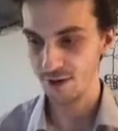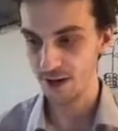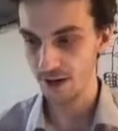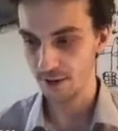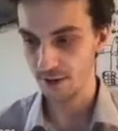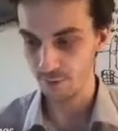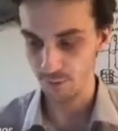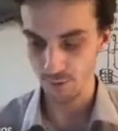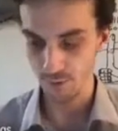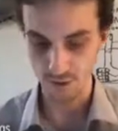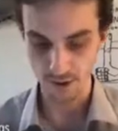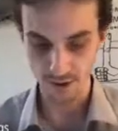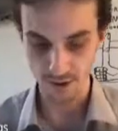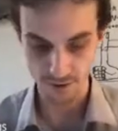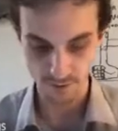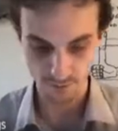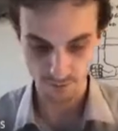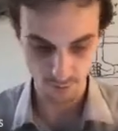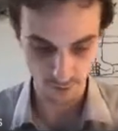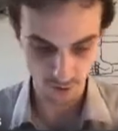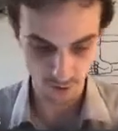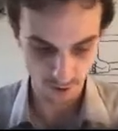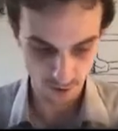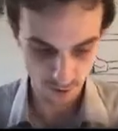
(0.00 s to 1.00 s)
algebra is
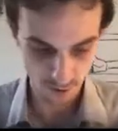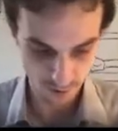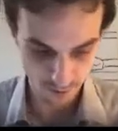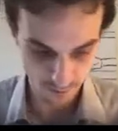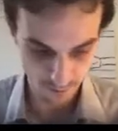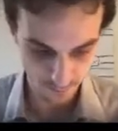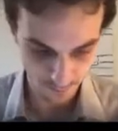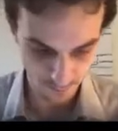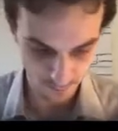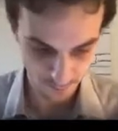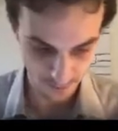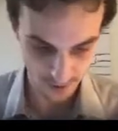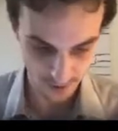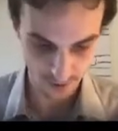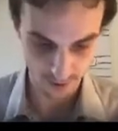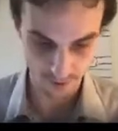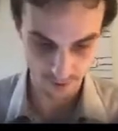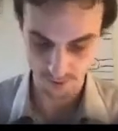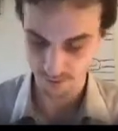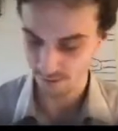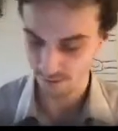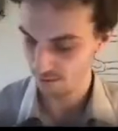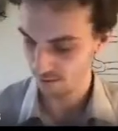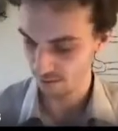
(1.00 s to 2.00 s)
for us, and
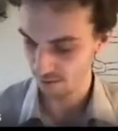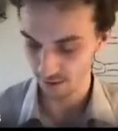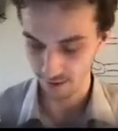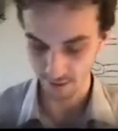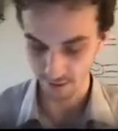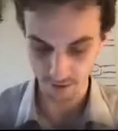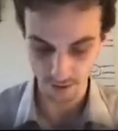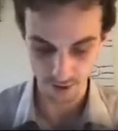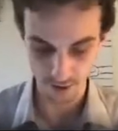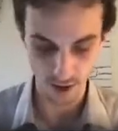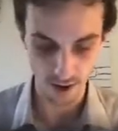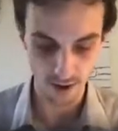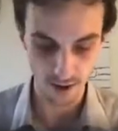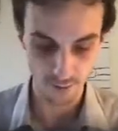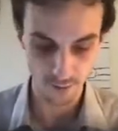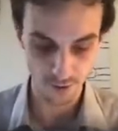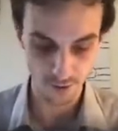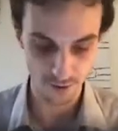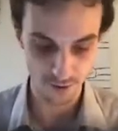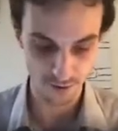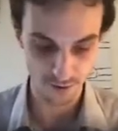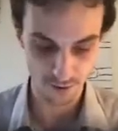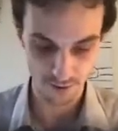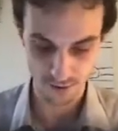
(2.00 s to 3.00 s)
like the kind which
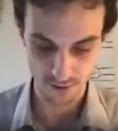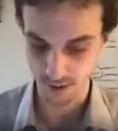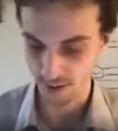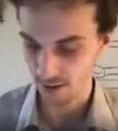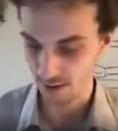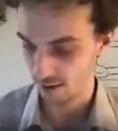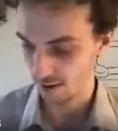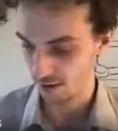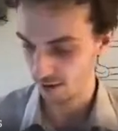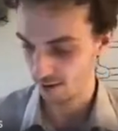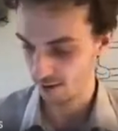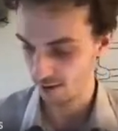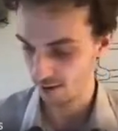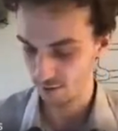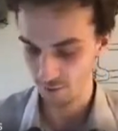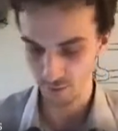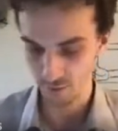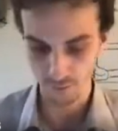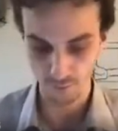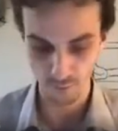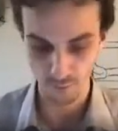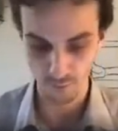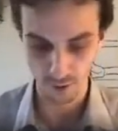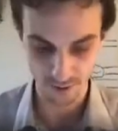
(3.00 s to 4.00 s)
is uh, the sort
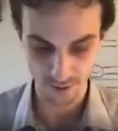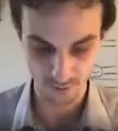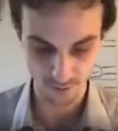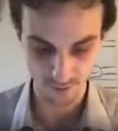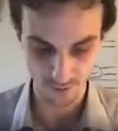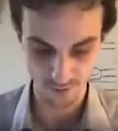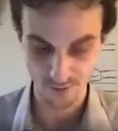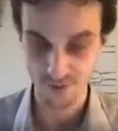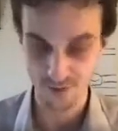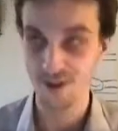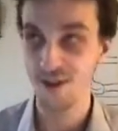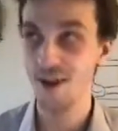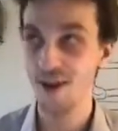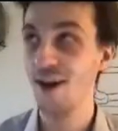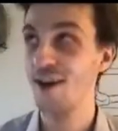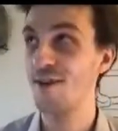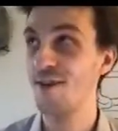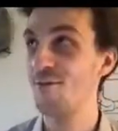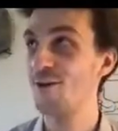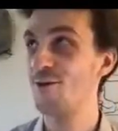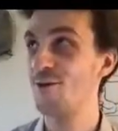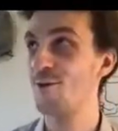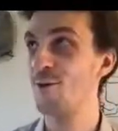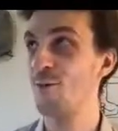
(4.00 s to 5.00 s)
of the kind
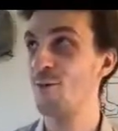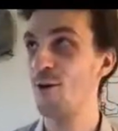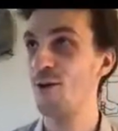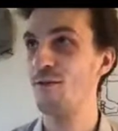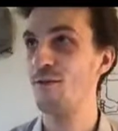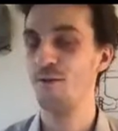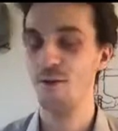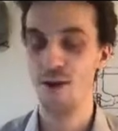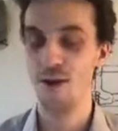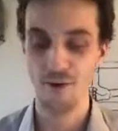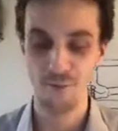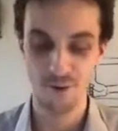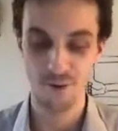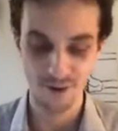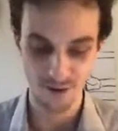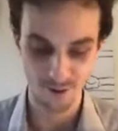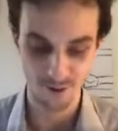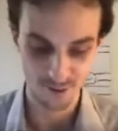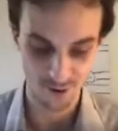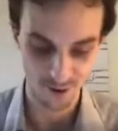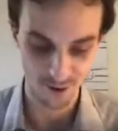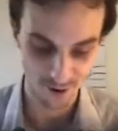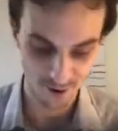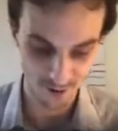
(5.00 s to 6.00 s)
which we want for our
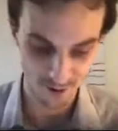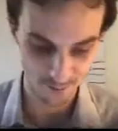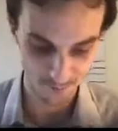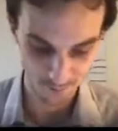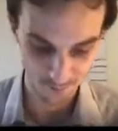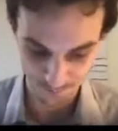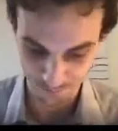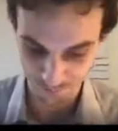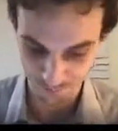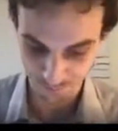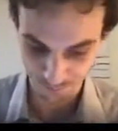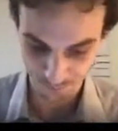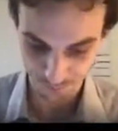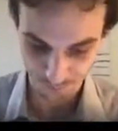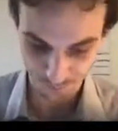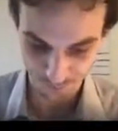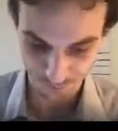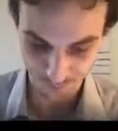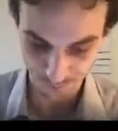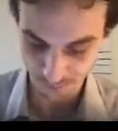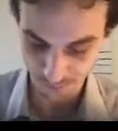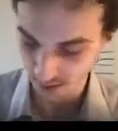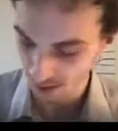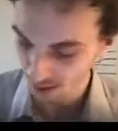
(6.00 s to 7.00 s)
resolutions.
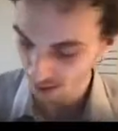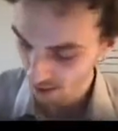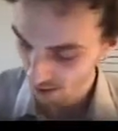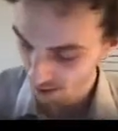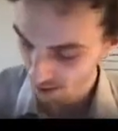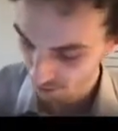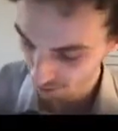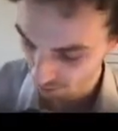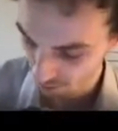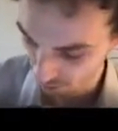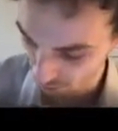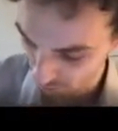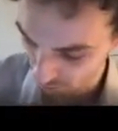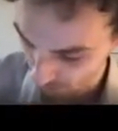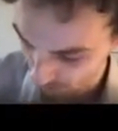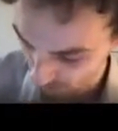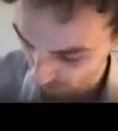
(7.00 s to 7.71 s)
So